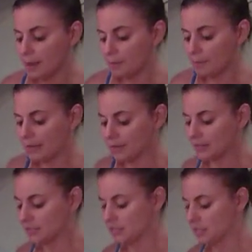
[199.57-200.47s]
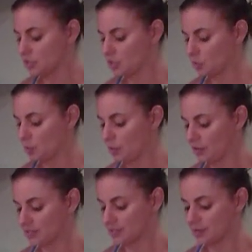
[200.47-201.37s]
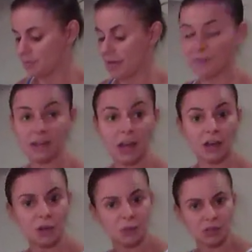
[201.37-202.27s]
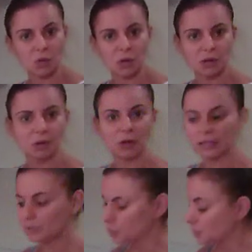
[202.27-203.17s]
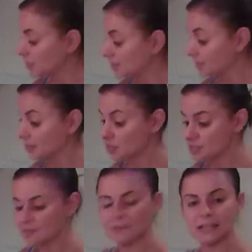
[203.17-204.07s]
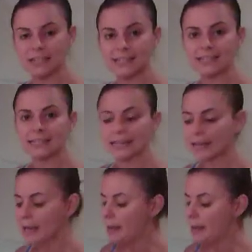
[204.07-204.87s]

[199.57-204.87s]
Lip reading: make this dish with some avocado with a guacamole, which is delicious and fantastic.